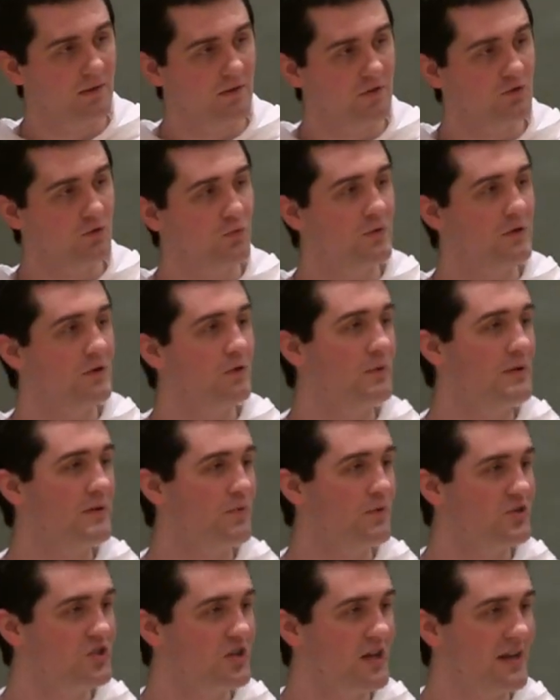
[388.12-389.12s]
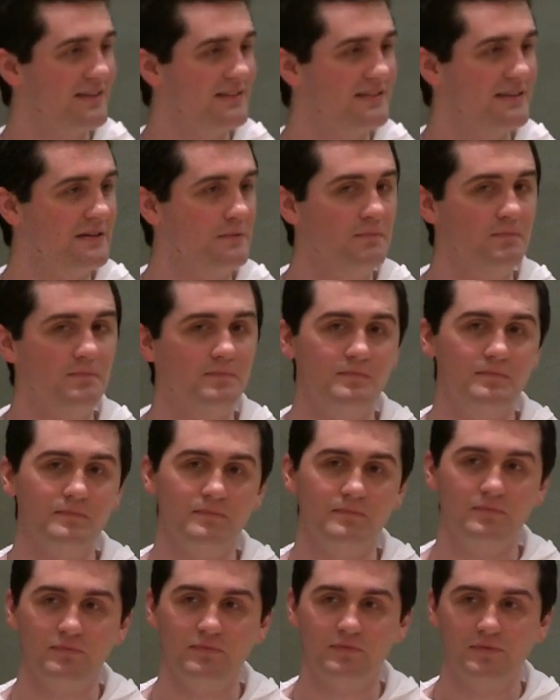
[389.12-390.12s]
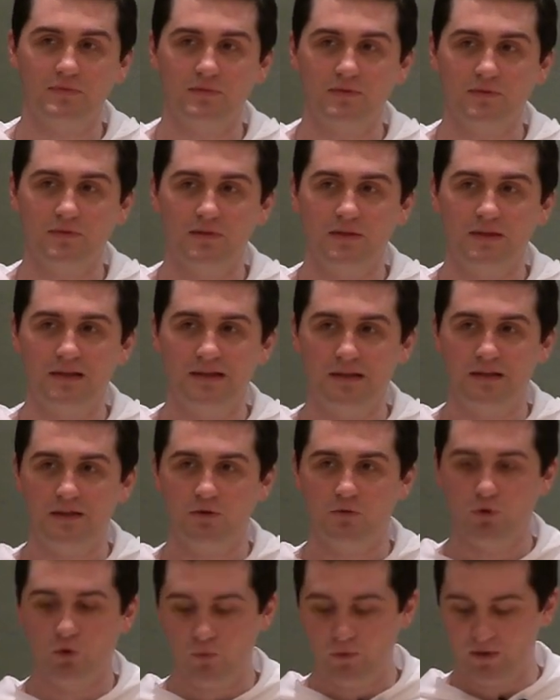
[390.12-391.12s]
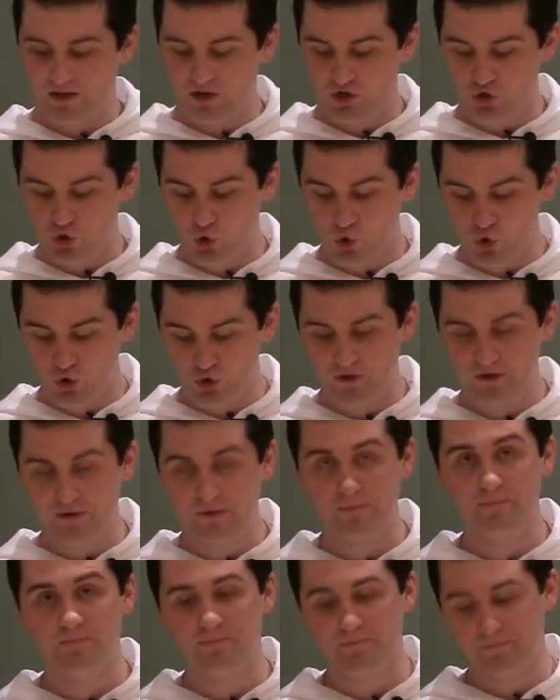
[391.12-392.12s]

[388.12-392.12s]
So will we reject him? Will we ignore him?